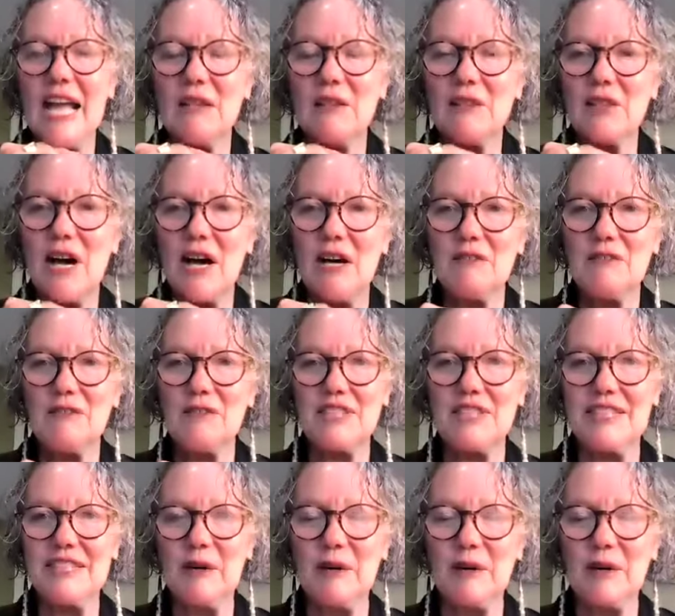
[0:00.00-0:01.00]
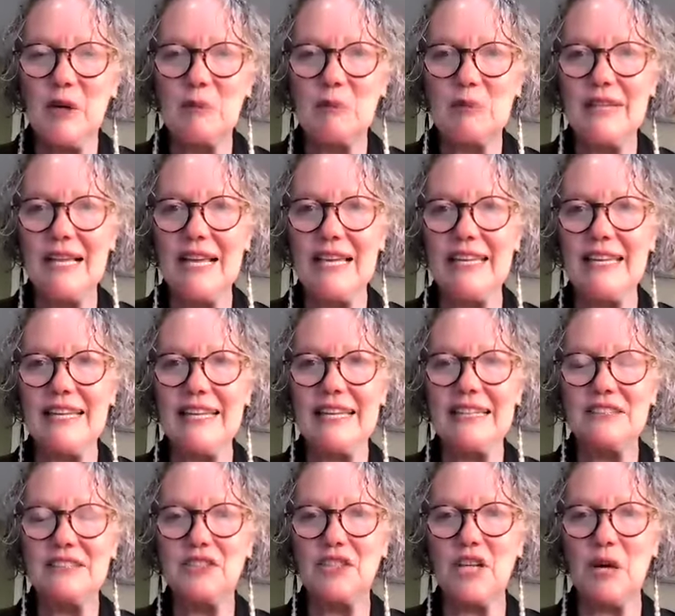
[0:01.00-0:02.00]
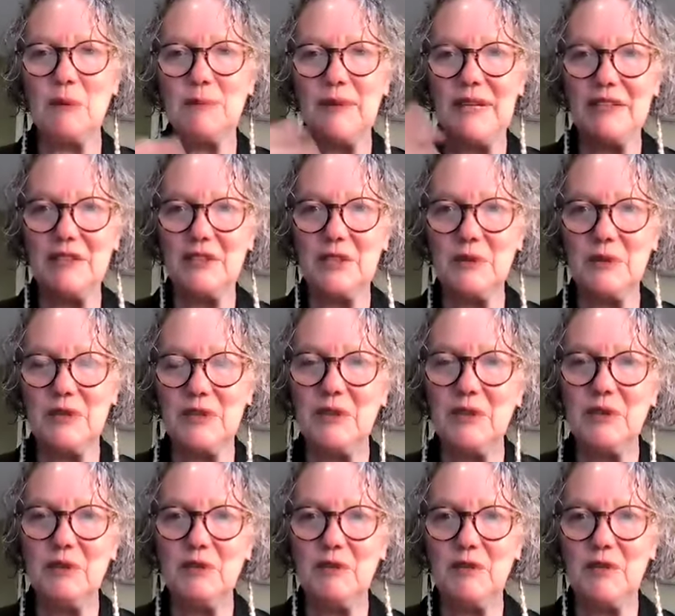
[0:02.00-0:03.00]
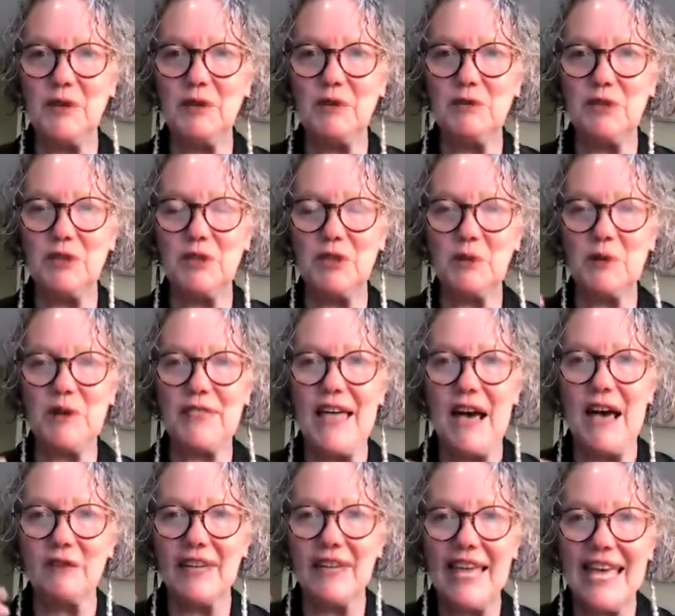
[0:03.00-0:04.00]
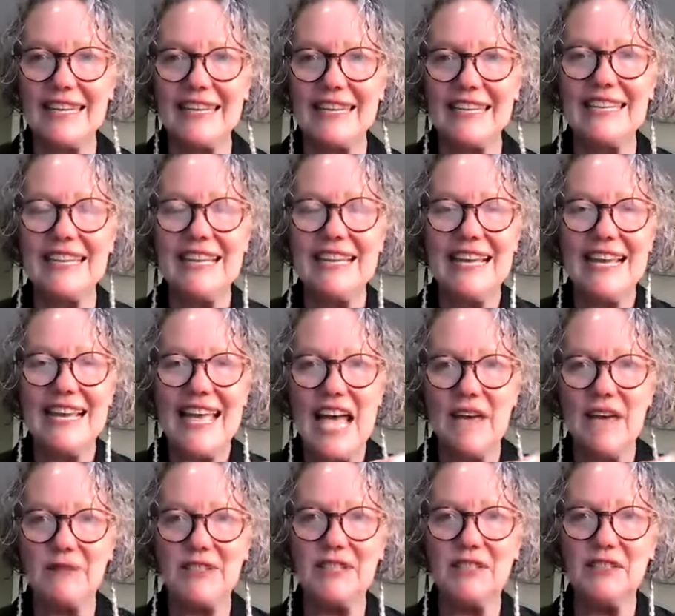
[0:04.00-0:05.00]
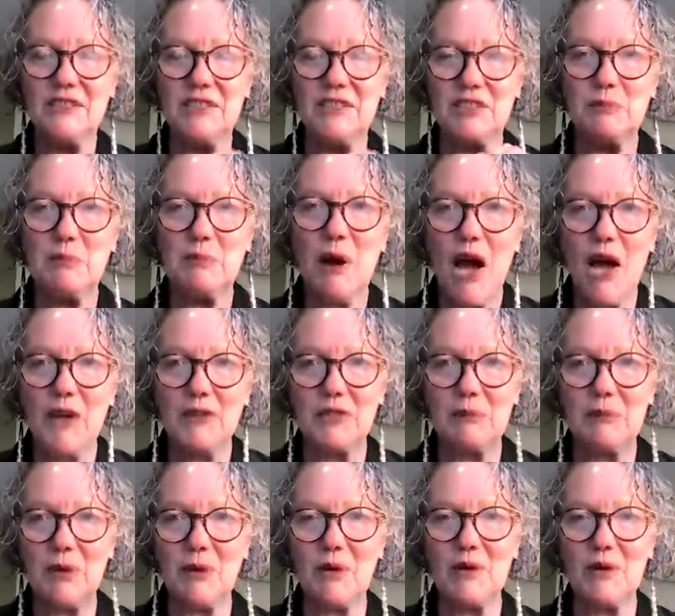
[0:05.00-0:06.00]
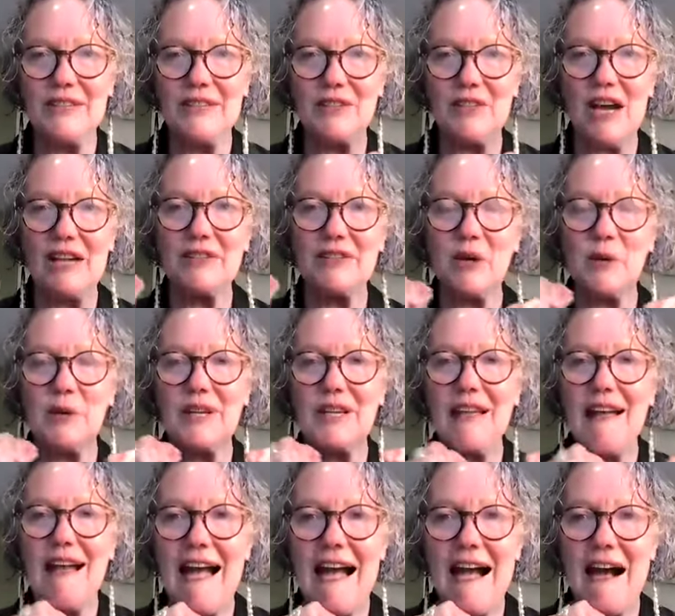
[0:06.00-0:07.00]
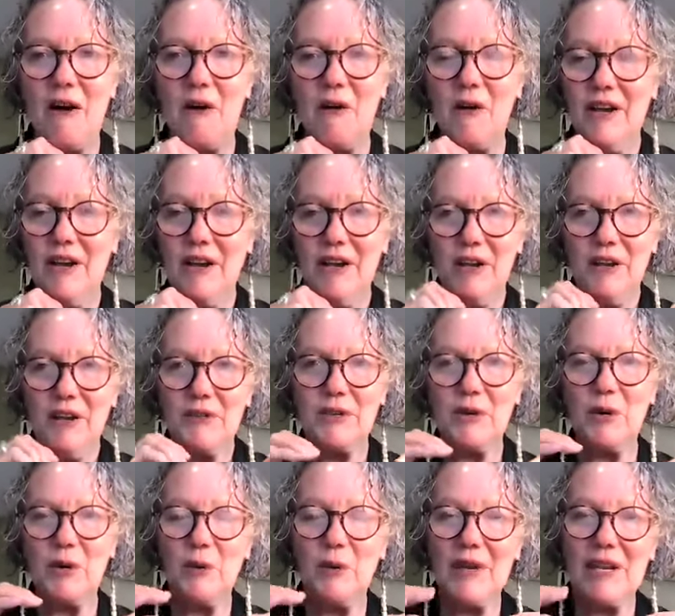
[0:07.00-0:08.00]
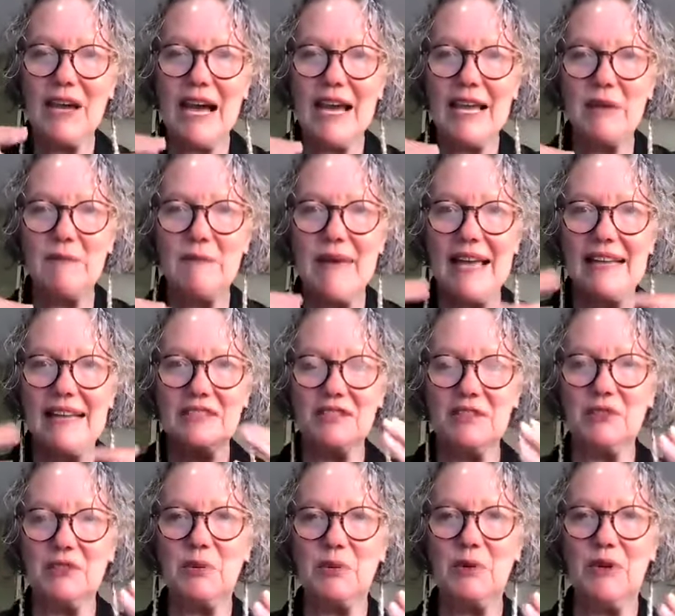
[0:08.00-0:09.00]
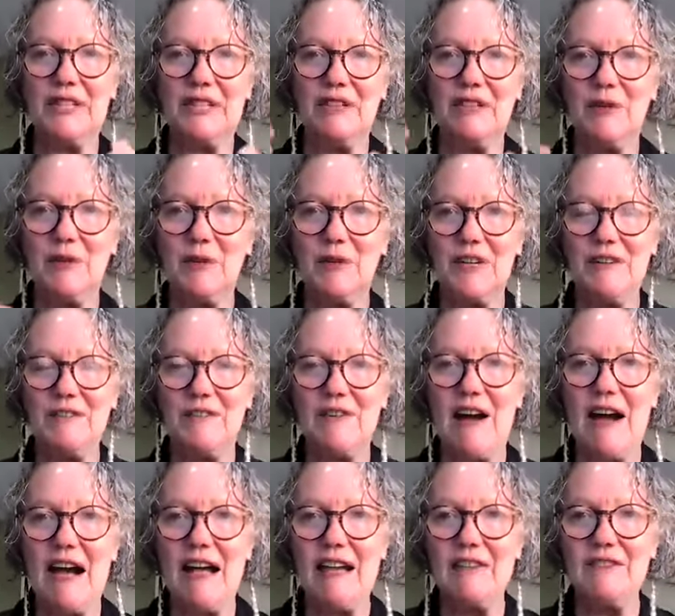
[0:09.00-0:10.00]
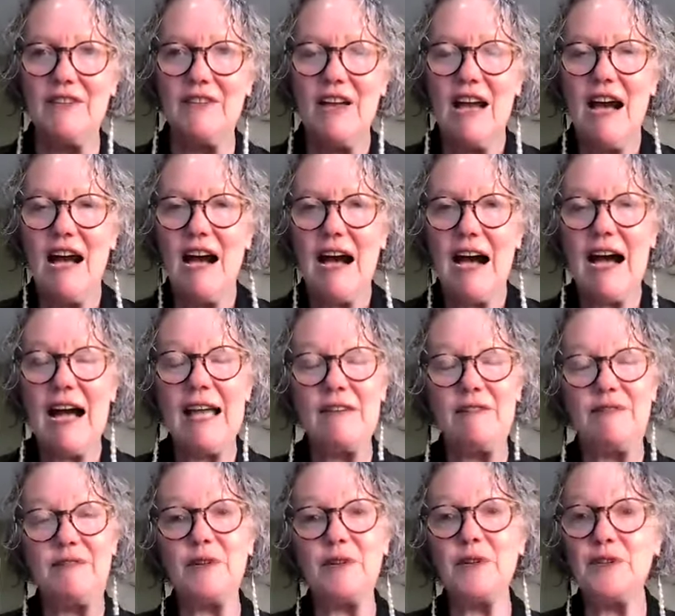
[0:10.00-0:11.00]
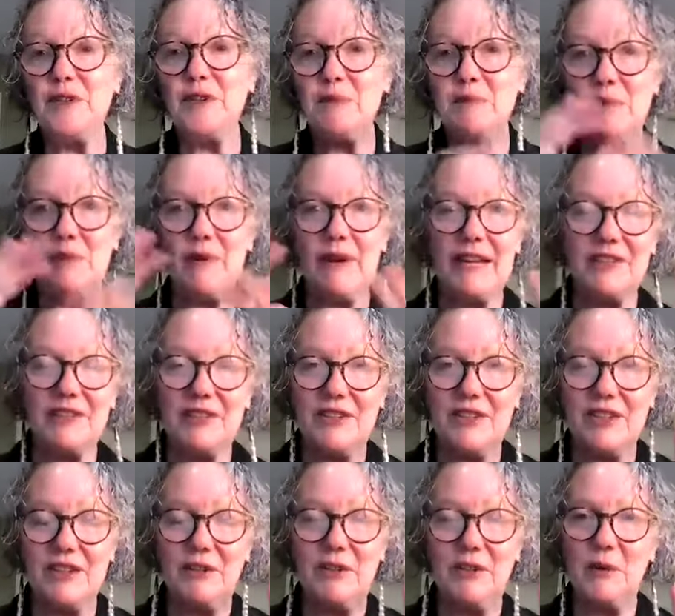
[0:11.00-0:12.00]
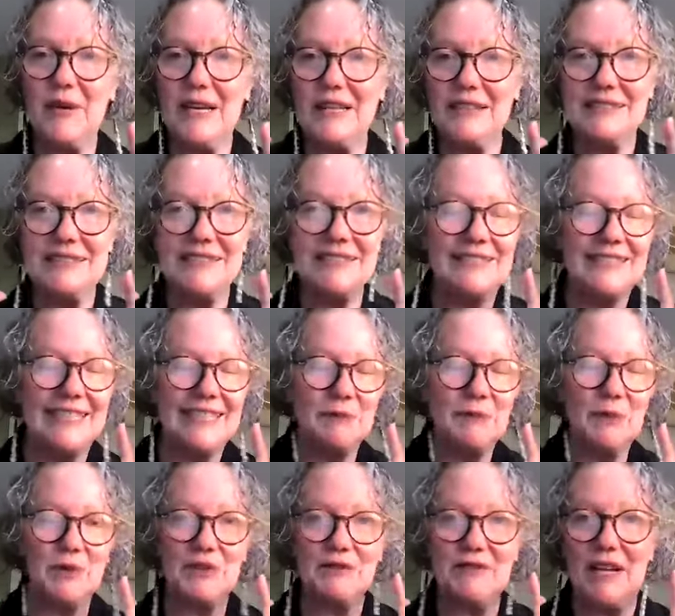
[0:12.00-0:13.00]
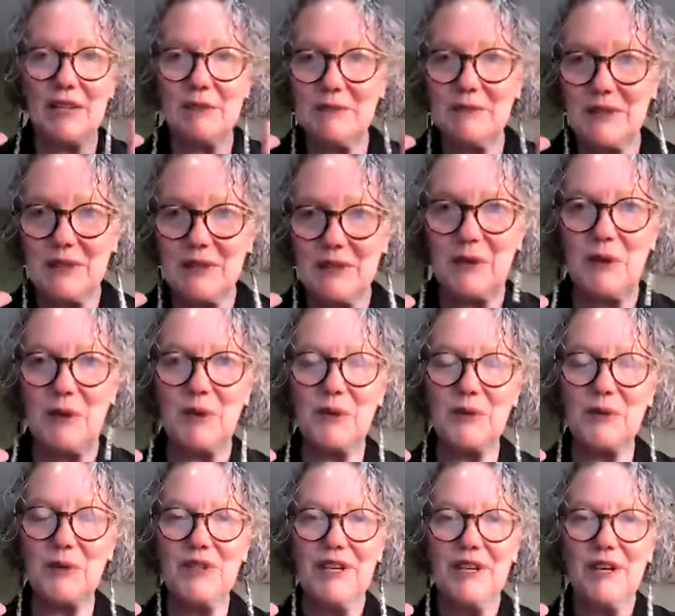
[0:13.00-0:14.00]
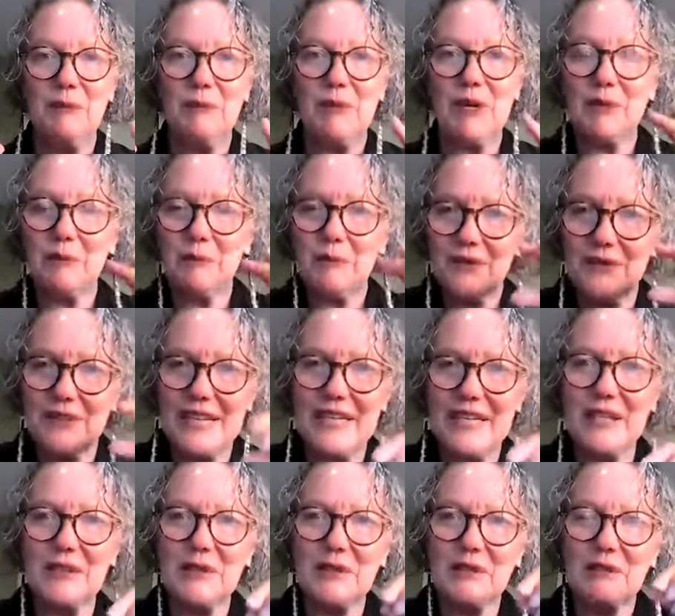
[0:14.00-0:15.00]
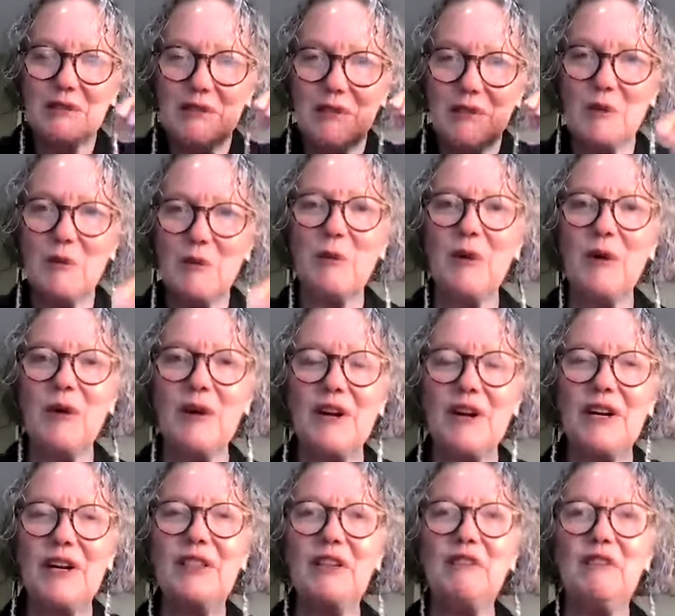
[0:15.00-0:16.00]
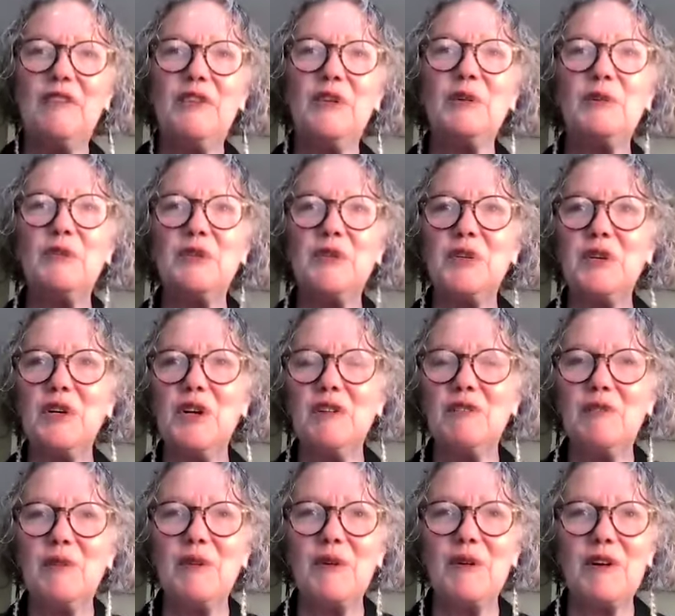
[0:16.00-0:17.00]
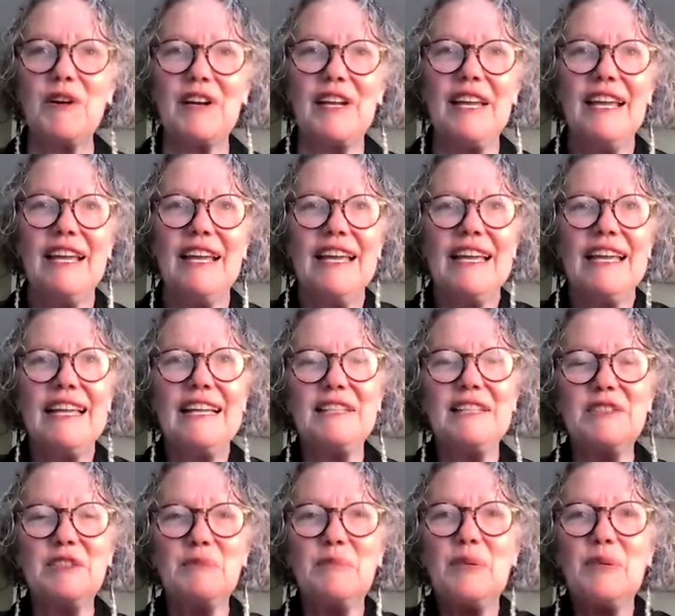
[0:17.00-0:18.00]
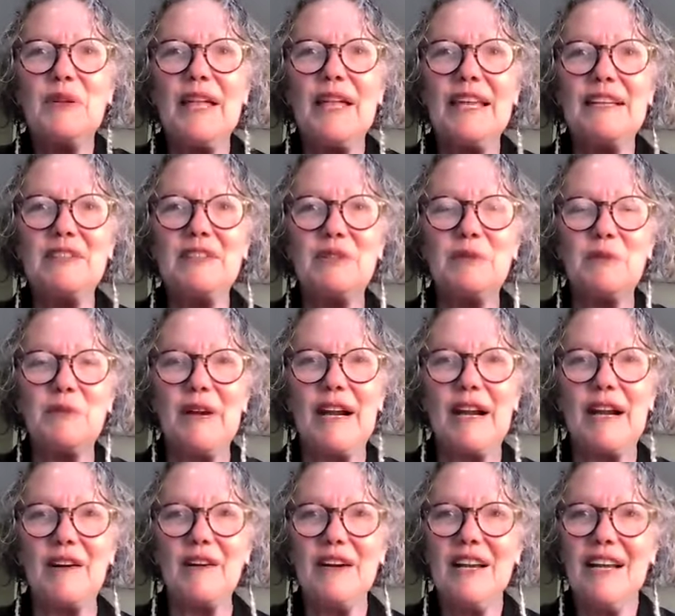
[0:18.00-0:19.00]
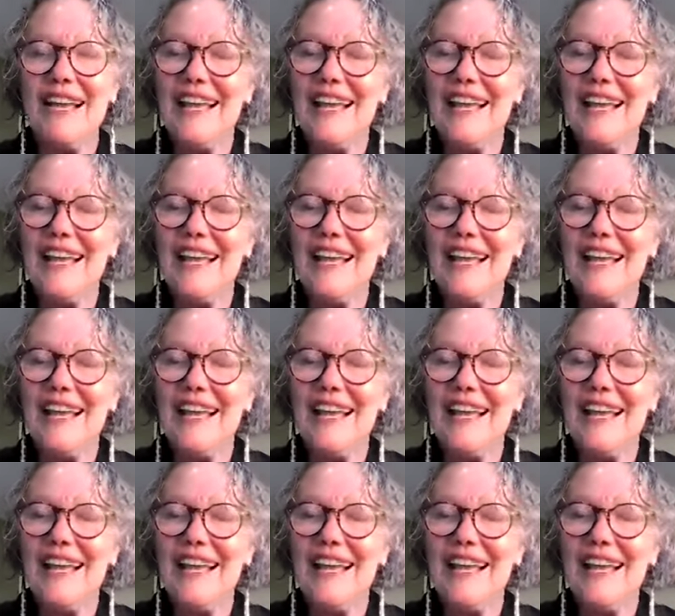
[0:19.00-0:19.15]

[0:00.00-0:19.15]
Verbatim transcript: love scenario planning and jumping to a new future without any evidence it's possible and not knowing how. So, when I imagine 2045, I first embrace the UN Sustainable Development Goals, but in particular for work, the future of work is a place where